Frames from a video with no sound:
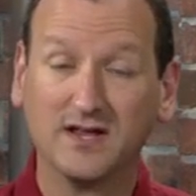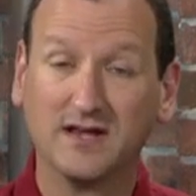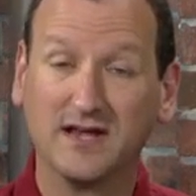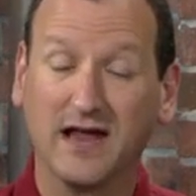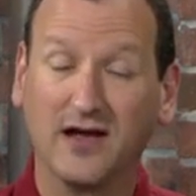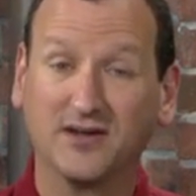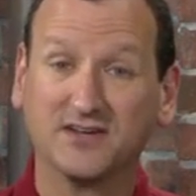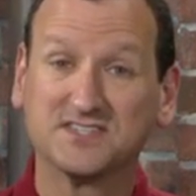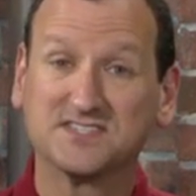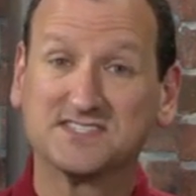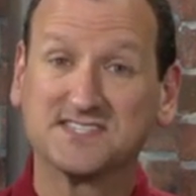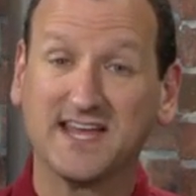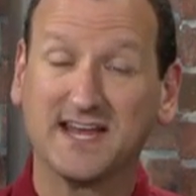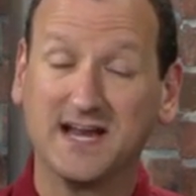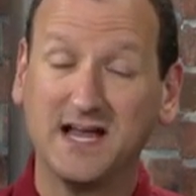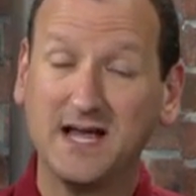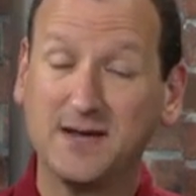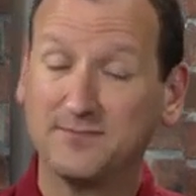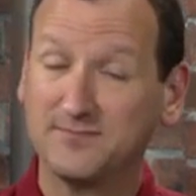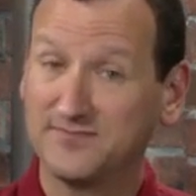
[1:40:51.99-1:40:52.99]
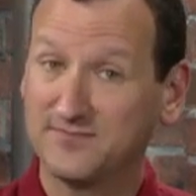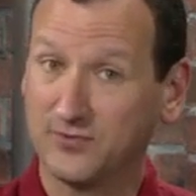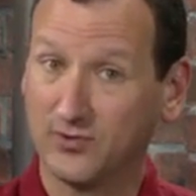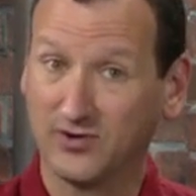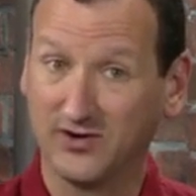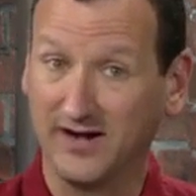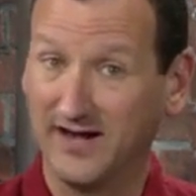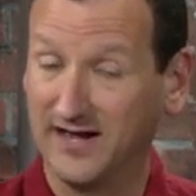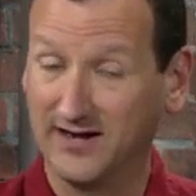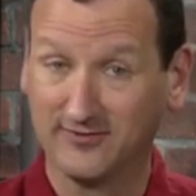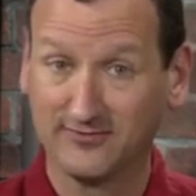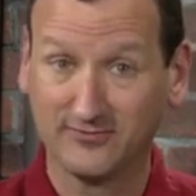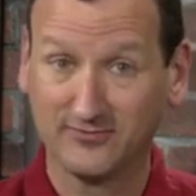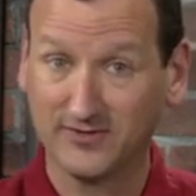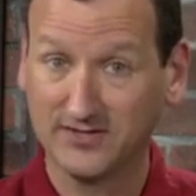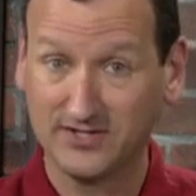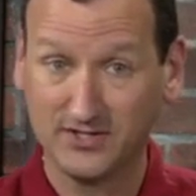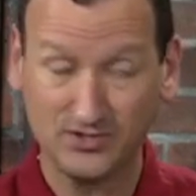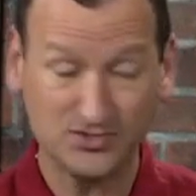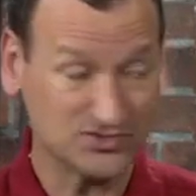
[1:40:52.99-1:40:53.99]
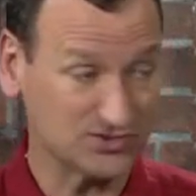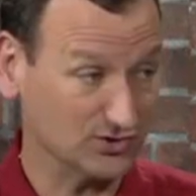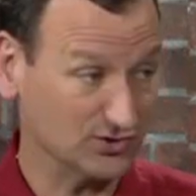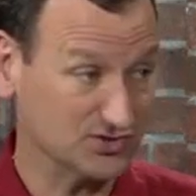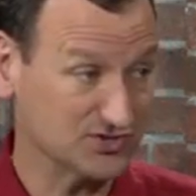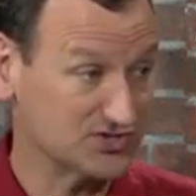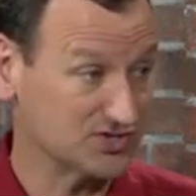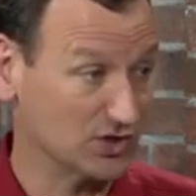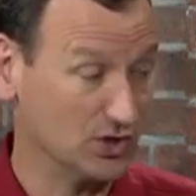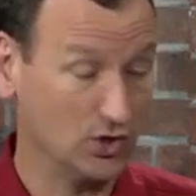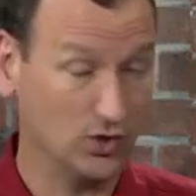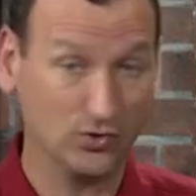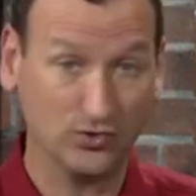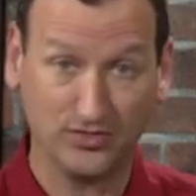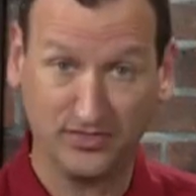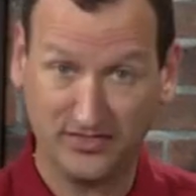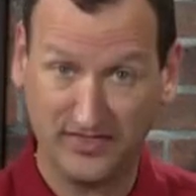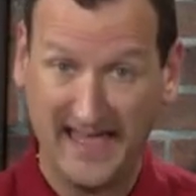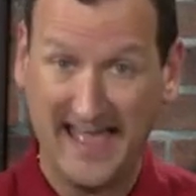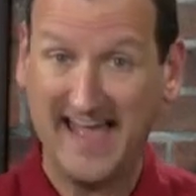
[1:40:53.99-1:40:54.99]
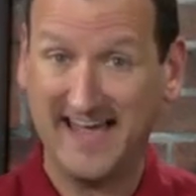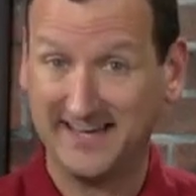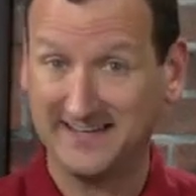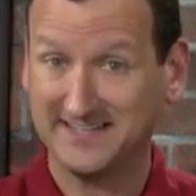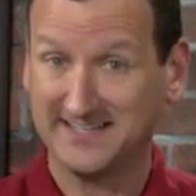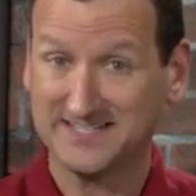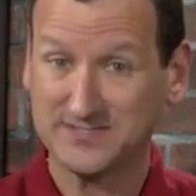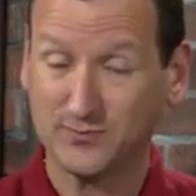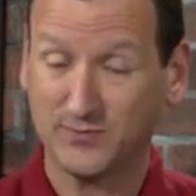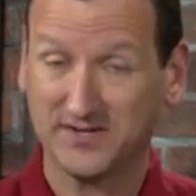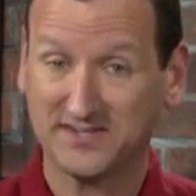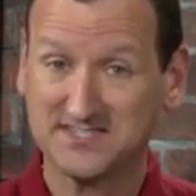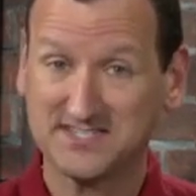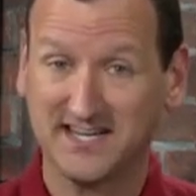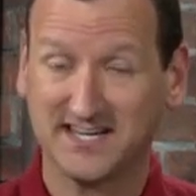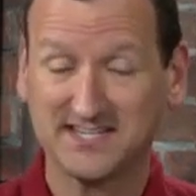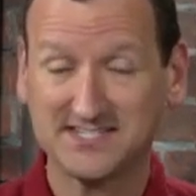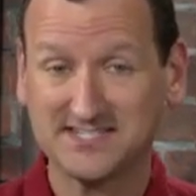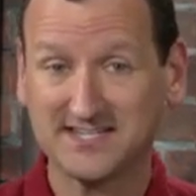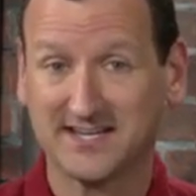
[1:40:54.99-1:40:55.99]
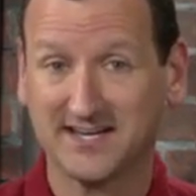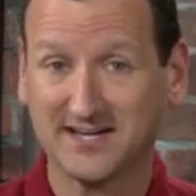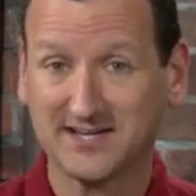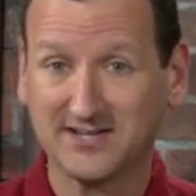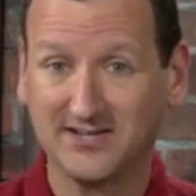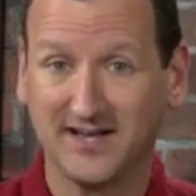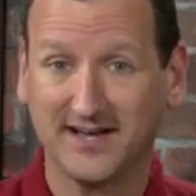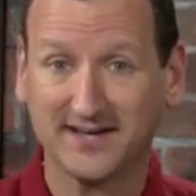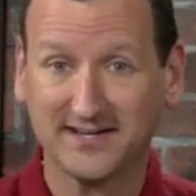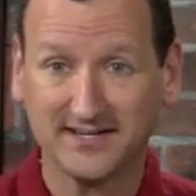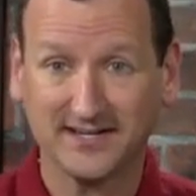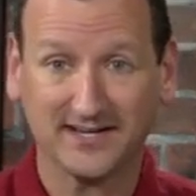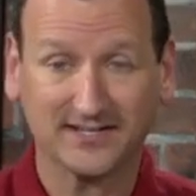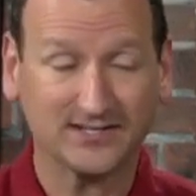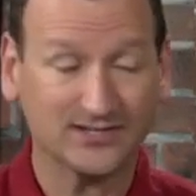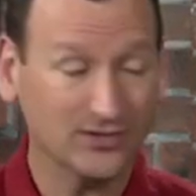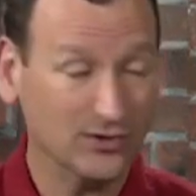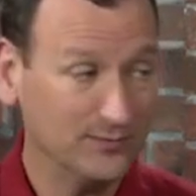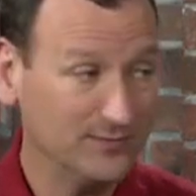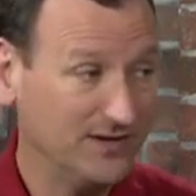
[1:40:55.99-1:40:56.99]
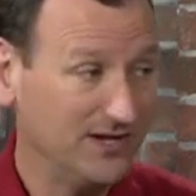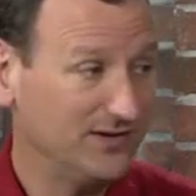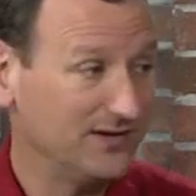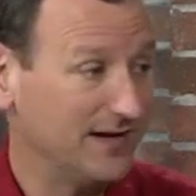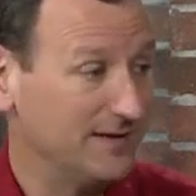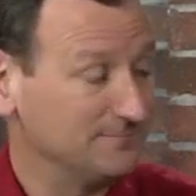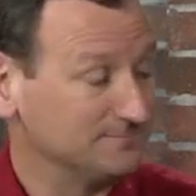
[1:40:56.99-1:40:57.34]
Now it's set up for every user, so that is what it takes to get a client connected to OpenLDAP.